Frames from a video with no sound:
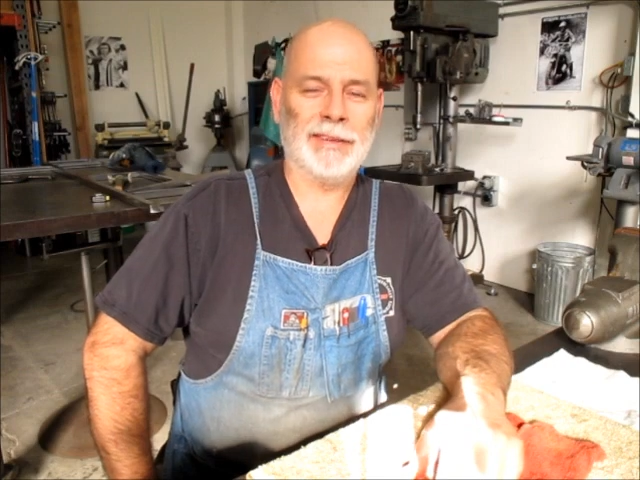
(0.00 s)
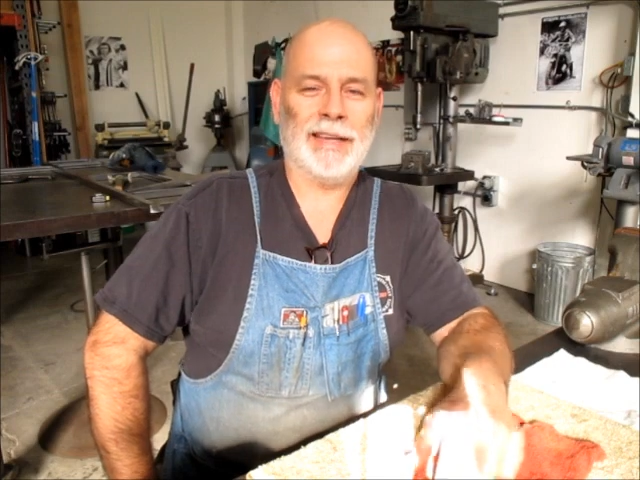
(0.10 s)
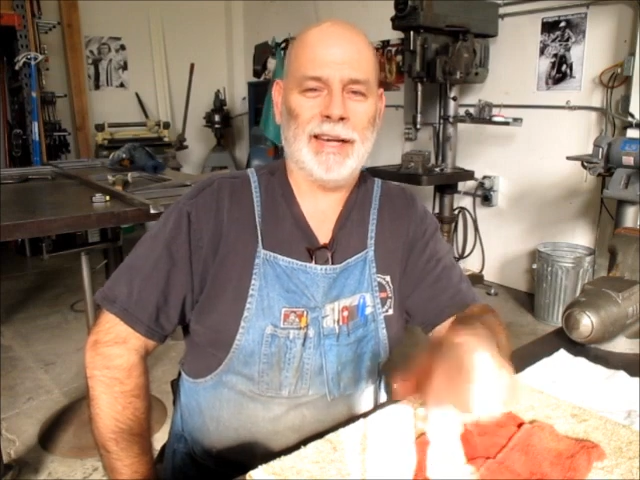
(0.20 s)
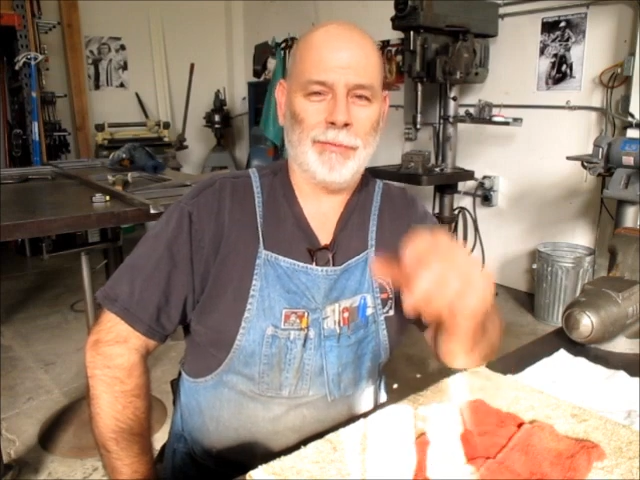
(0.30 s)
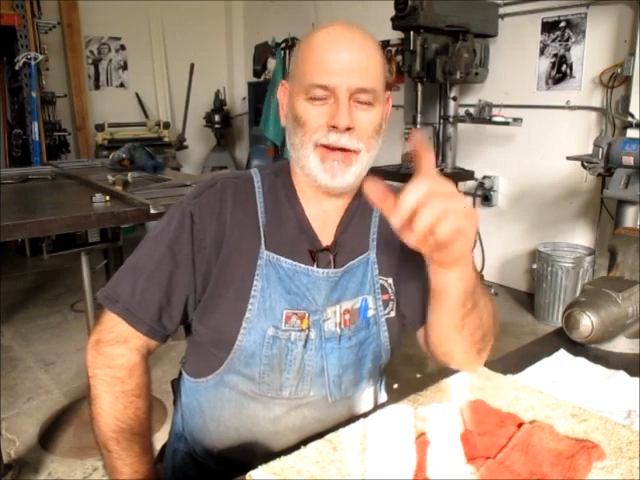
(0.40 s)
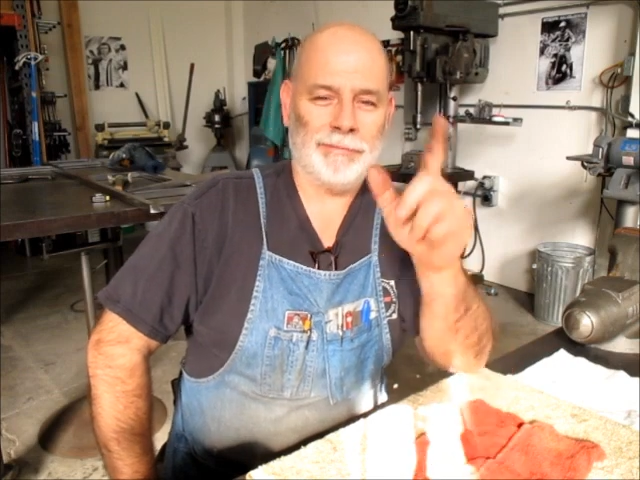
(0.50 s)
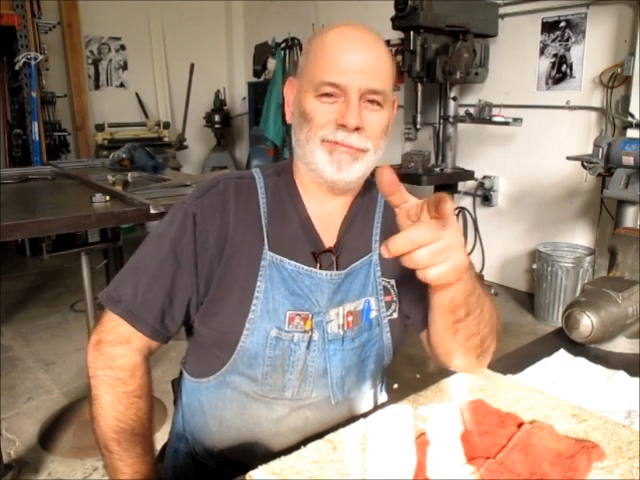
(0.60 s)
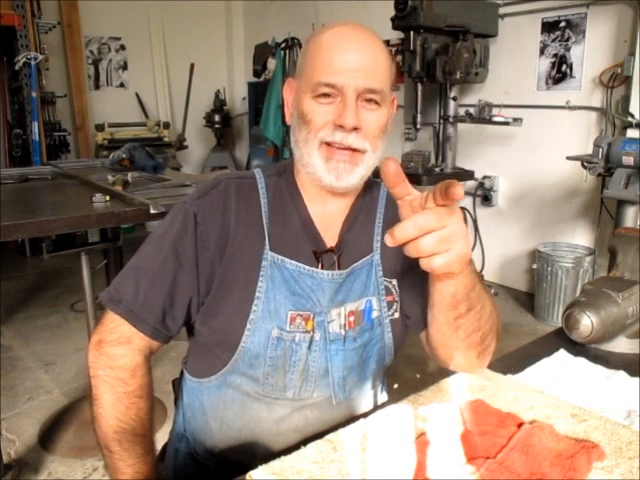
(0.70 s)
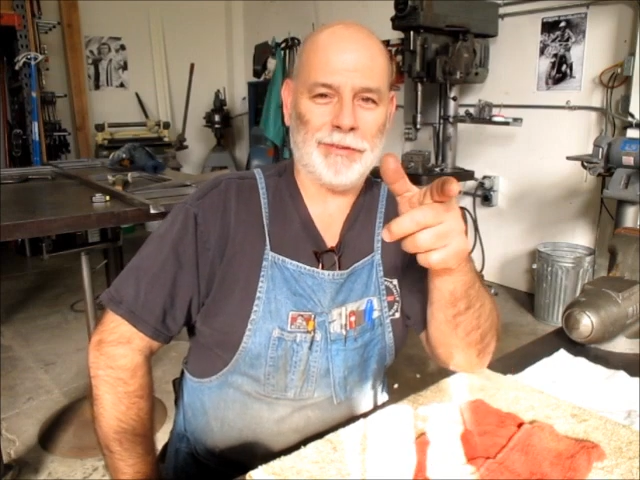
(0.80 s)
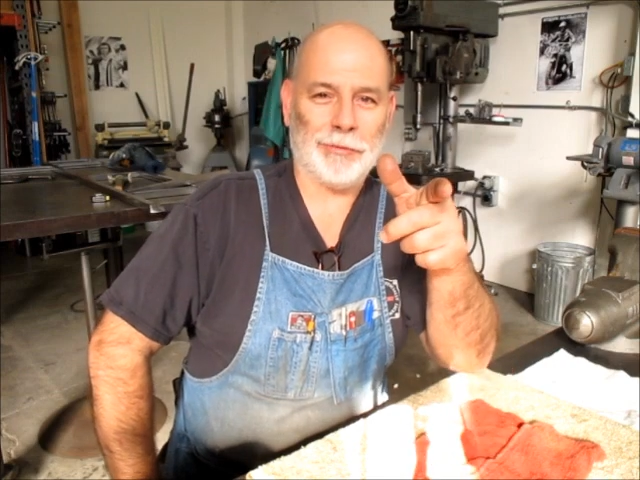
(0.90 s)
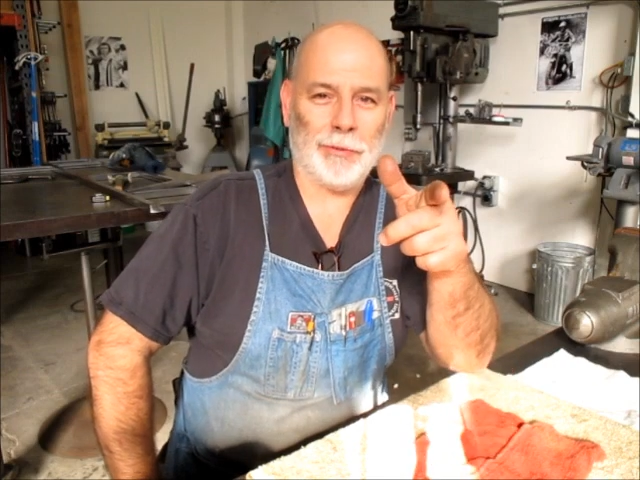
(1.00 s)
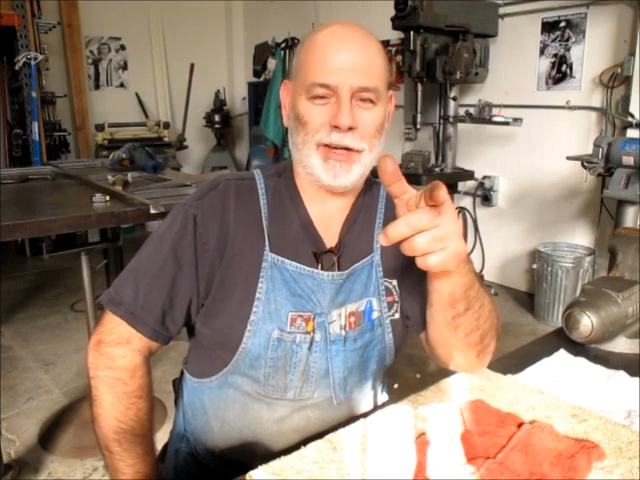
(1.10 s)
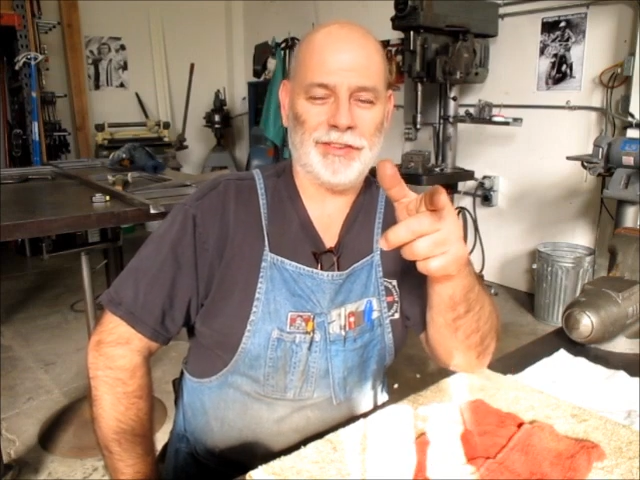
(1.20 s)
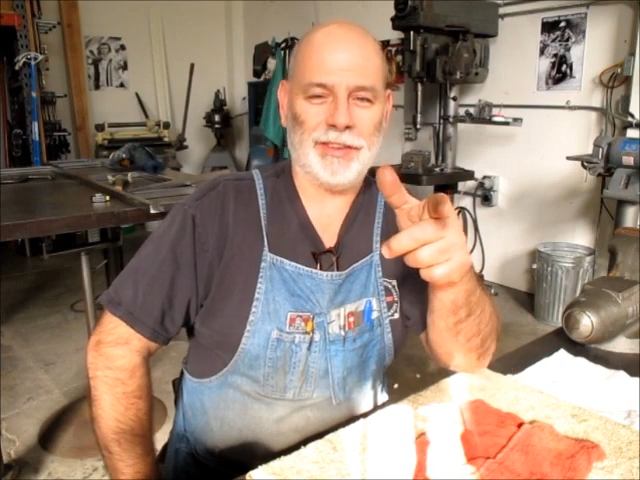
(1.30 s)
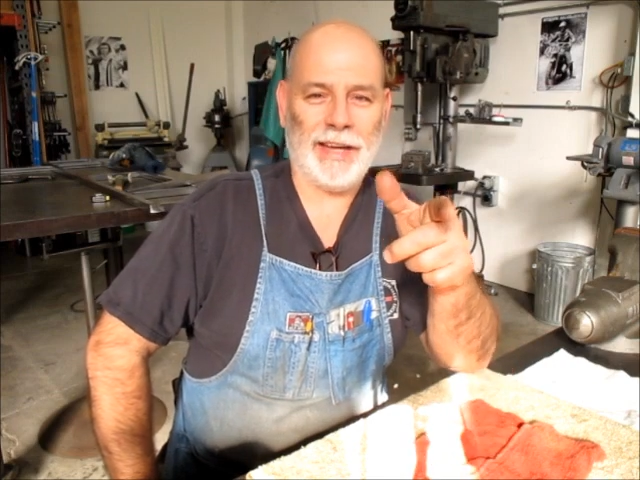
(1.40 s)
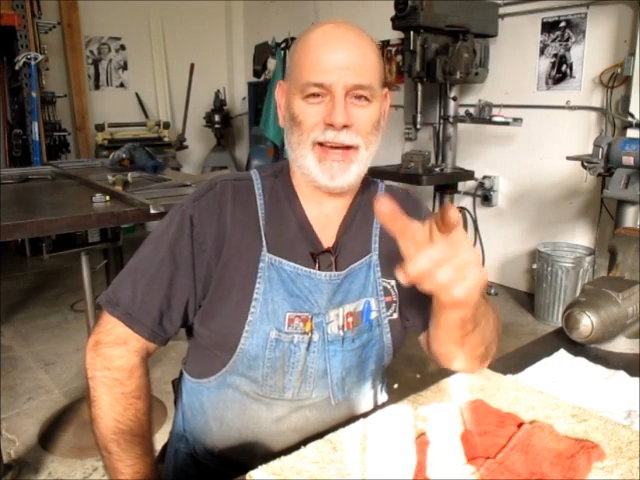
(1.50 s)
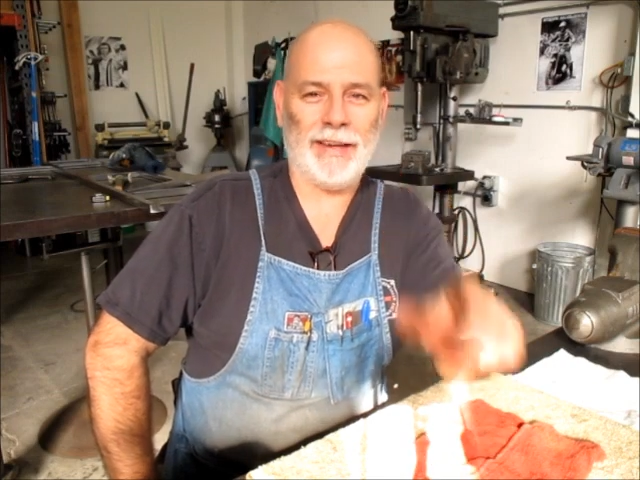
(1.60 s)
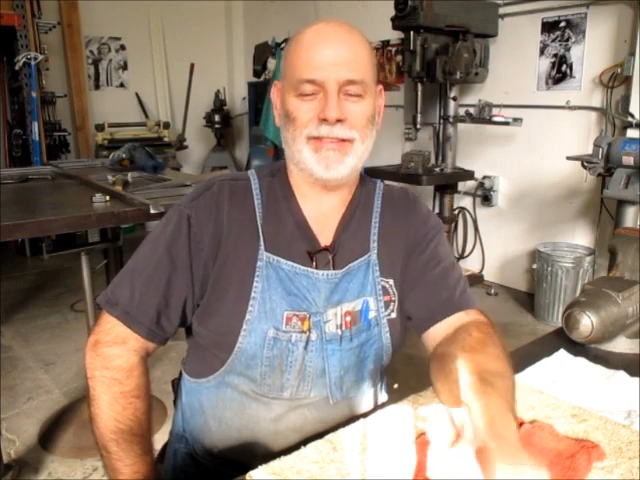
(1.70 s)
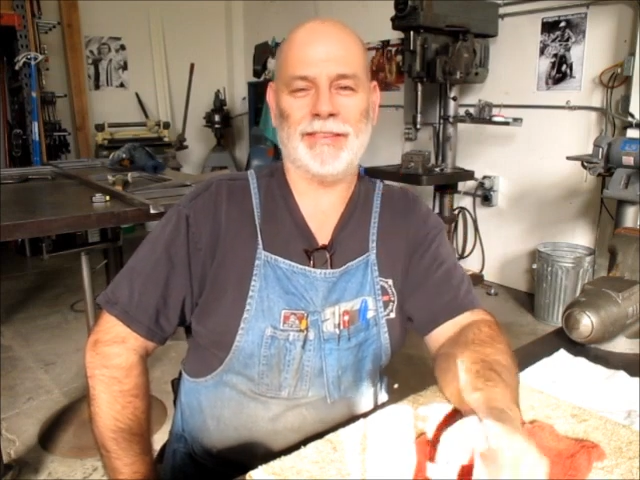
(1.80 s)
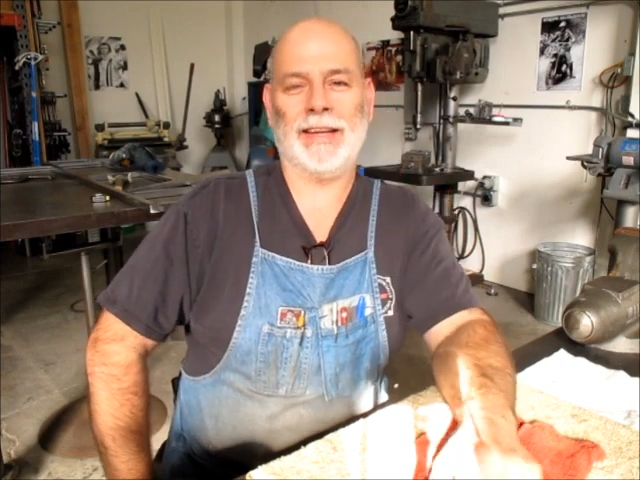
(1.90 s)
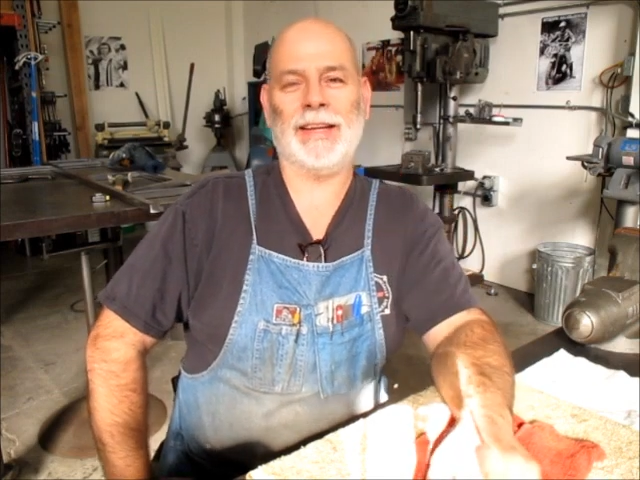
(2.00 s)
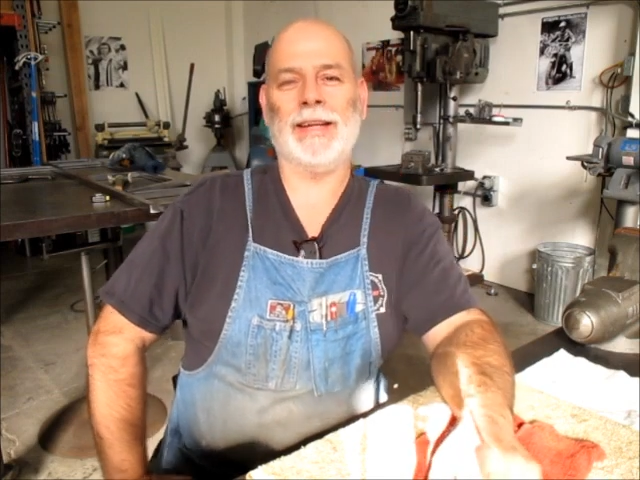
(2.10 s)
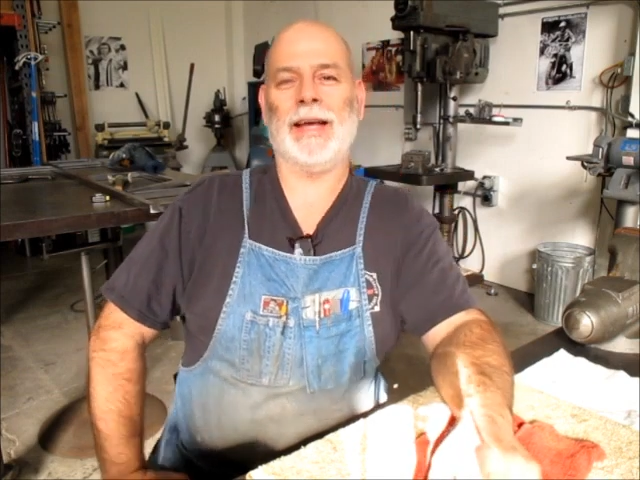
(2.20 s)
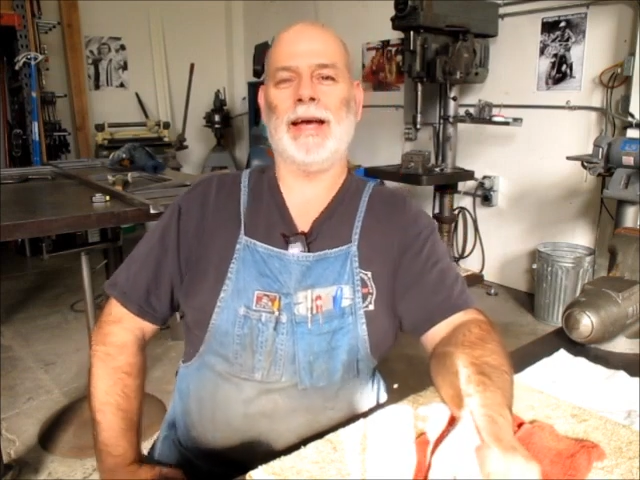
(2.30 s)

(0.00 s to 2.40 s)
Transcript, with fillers: Anyway, thanks for watching, guys, and